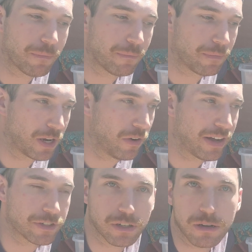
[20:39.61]
you know,
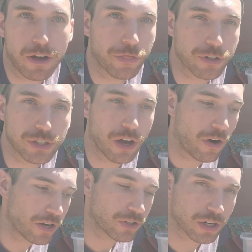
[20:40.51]
after a month or so
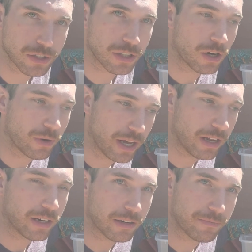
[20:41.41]
and you start to go
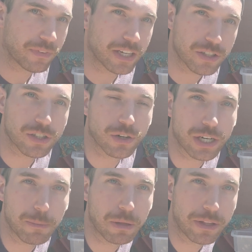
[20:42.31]
in and stir it
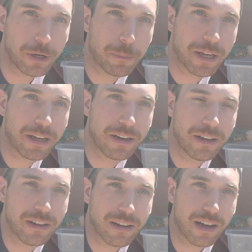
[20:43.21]
up a little bit,
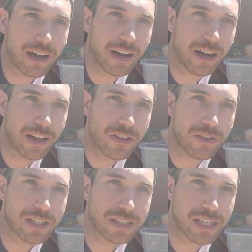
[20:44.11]
you
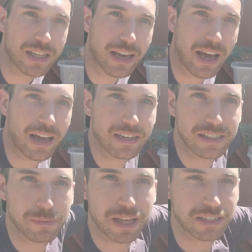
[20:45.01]
can see that
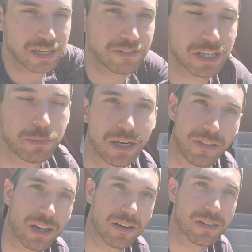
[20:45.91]
some of that stuff that you put in
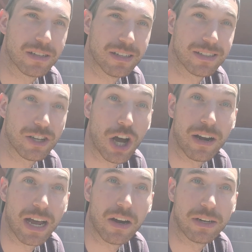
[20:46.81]
there is gone
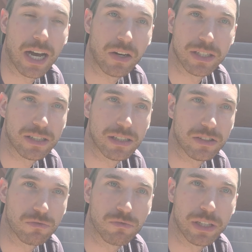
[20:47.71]
now, and now it's
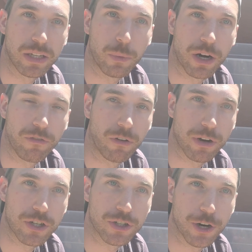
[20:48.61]
this really wonderful
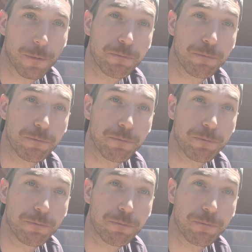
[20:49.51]
rich dirt.